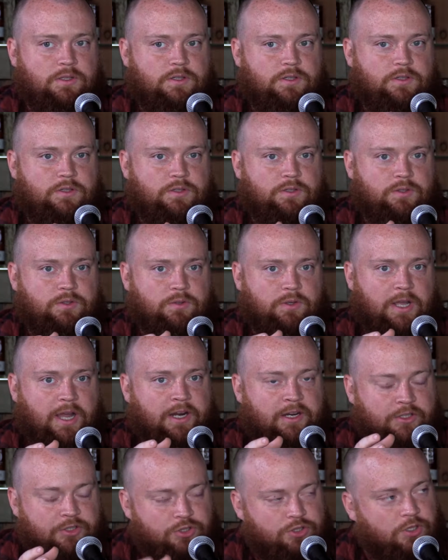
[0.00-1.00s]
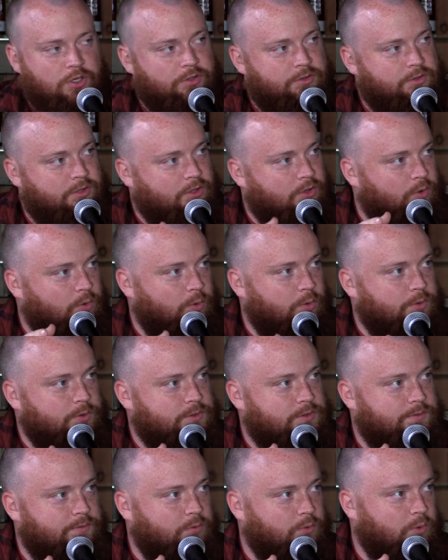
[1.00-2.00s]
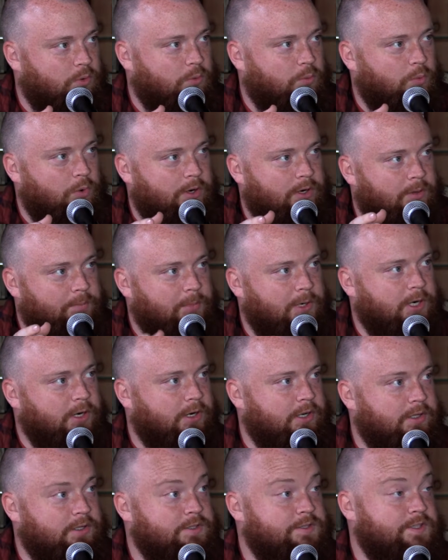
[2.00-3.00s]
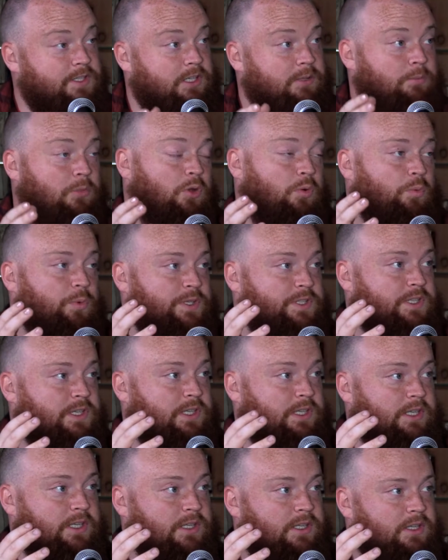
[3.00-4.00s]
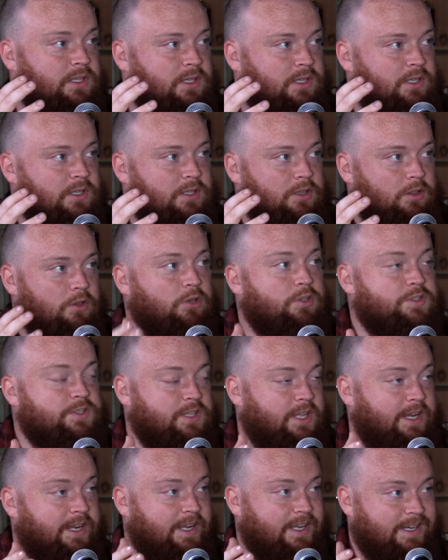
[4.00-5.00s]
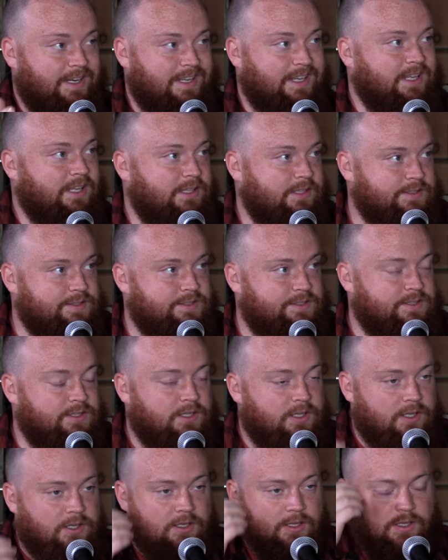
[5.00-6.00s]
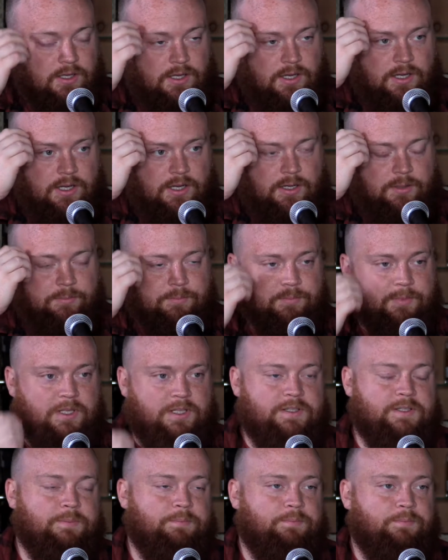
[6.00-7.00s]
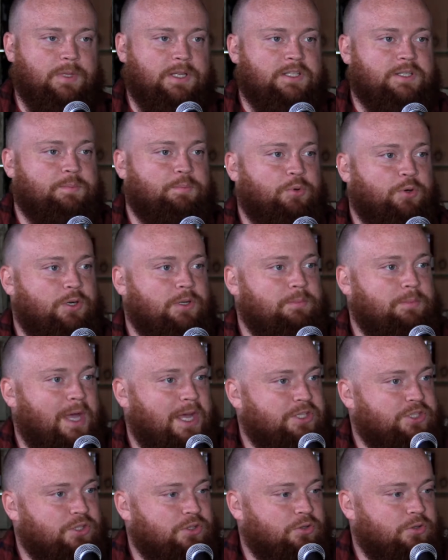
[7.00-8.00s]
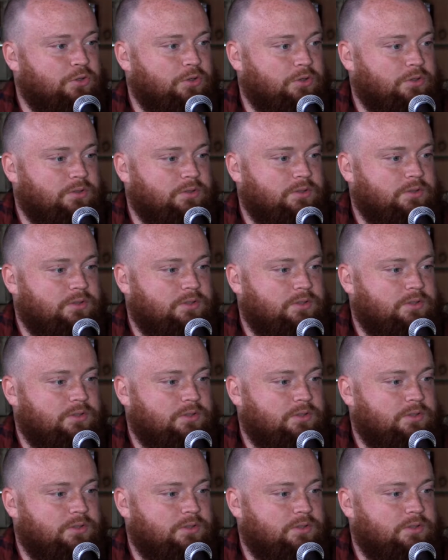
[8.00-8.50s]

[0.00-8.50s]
to kind of chart the course for what American single malt whiskey looks like and is. It's a pretty magical